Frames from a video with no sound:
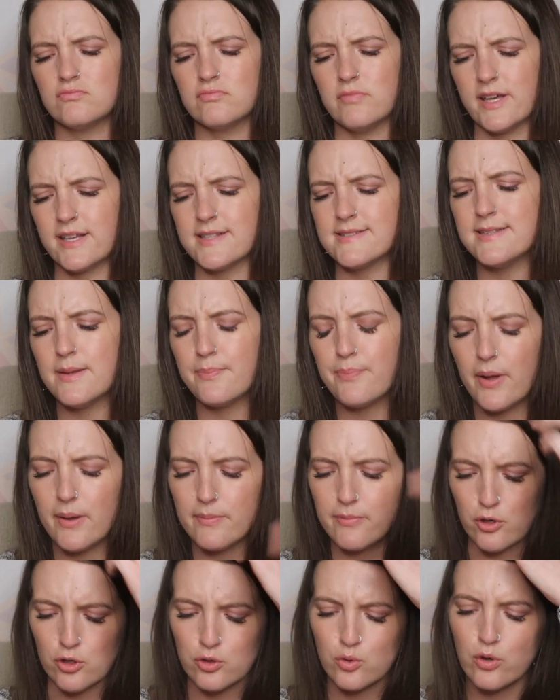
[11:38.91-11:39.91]
like zip
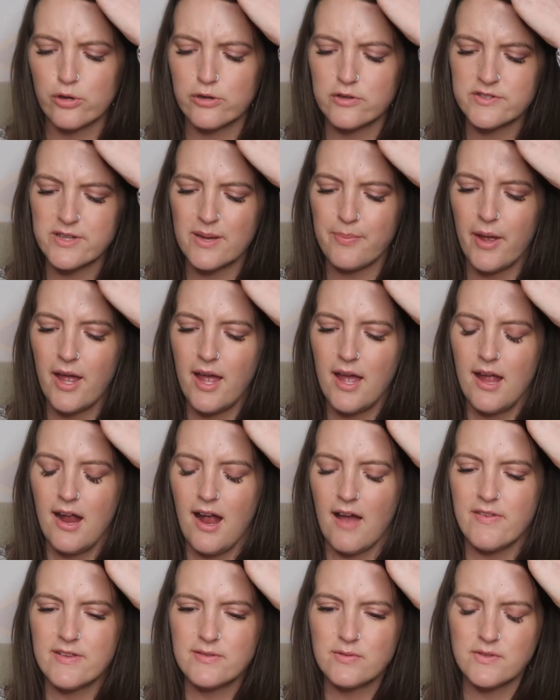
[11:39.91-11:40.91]
up or quarter zip,
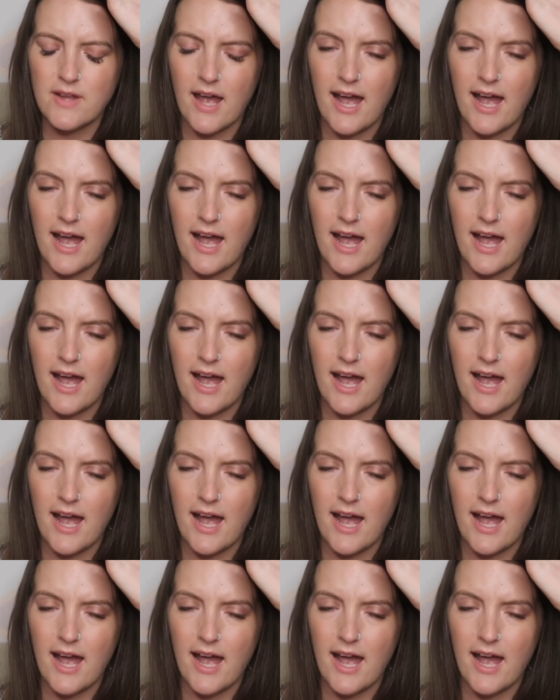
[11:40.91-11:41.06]
and this was